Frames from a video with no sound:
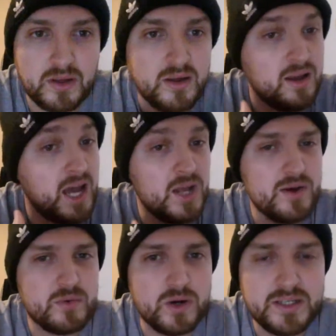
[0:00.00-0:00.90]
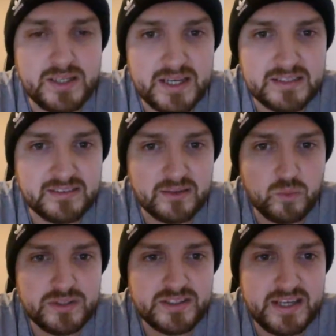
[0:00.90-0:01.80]
Hello, everyone. It's
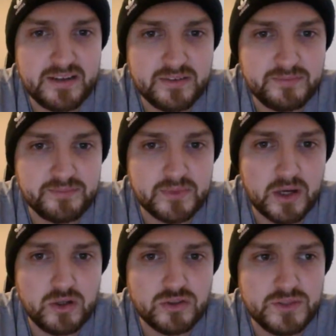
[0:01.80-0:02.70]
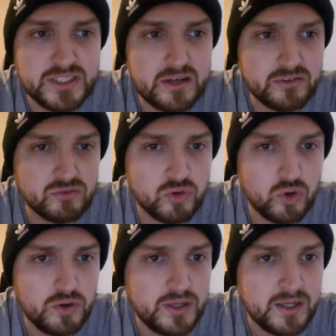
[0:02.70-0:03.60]
Woodsy, the host of the Cheltenham
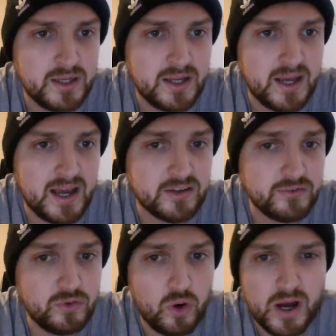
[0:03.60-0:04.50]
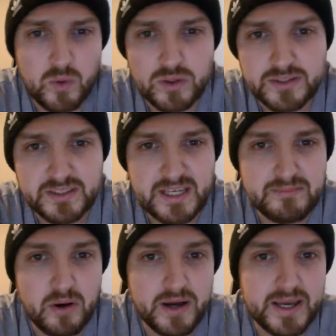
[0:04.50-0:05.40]
Raw, and I thought I would give
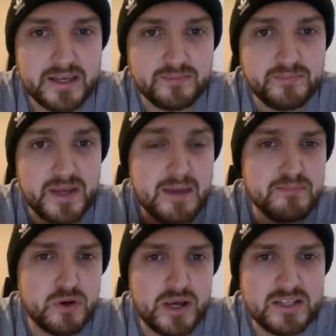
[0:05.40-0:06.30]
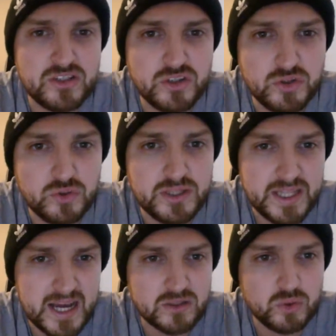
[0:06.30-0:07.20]
my input into
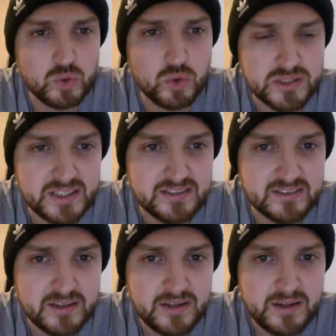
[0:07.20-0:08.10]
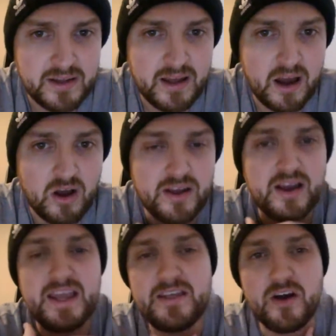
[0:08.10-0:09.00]
the actual horses,
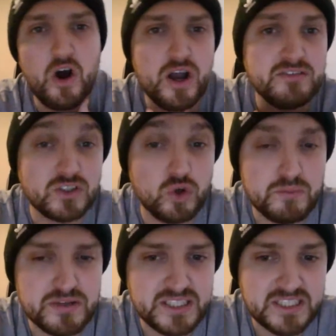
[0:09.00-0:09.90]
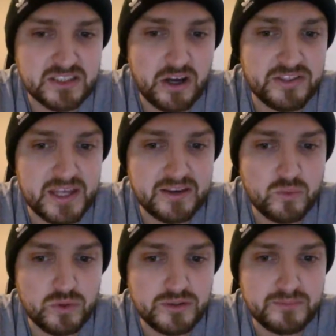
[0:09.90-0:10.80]
either Irish or British, that I think
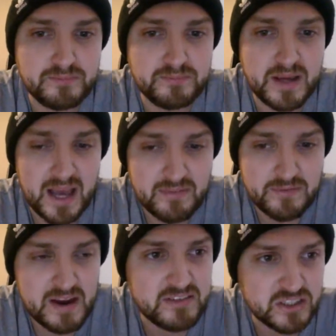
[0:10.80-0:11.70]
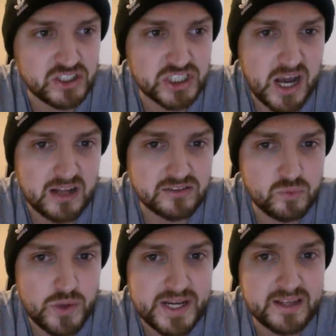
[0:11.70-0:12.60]
would have a very good chance of
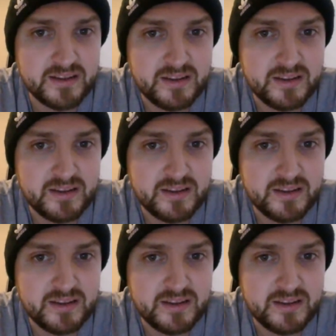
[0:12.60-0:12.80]
winning